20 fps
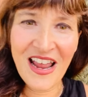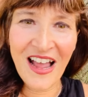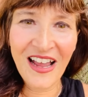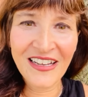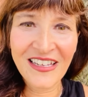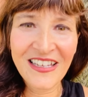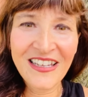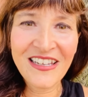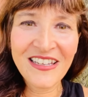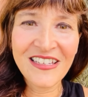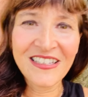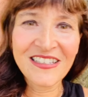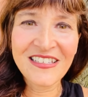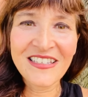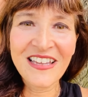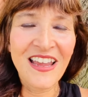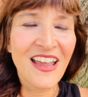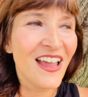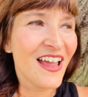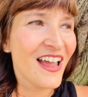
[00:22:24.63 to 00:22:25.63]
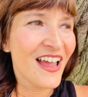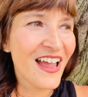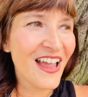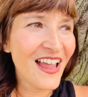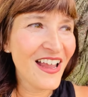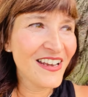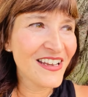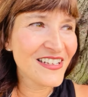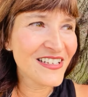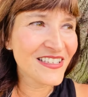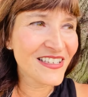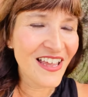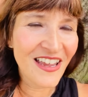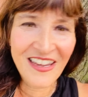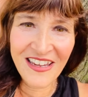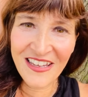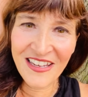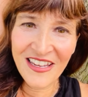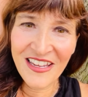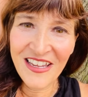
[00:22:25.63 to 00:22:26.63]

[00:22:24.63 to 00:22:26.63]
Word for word: at ease, and it's like,